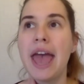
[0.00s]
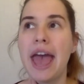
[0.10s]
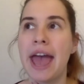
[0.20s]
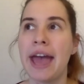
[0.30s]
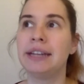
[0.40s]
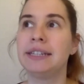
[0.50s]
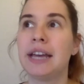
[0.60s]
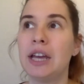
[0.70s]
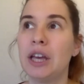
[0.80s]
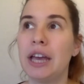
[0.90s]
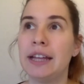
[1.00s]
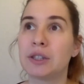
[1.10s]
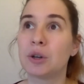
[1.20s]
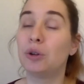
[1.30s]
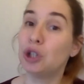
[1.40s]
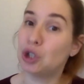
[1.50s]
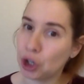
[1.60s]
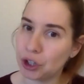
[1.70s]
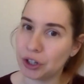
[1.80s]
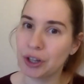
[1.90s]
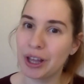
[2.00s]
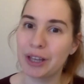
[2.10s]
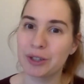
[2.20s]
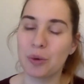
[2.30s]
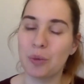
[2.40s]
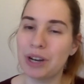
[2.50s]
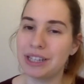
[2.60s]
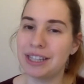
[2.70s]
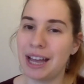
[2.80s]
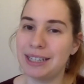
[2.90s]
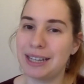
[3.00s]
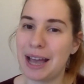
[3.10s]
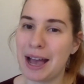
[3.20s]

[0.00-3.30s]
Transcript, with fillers: And it's called a journal. So what is that?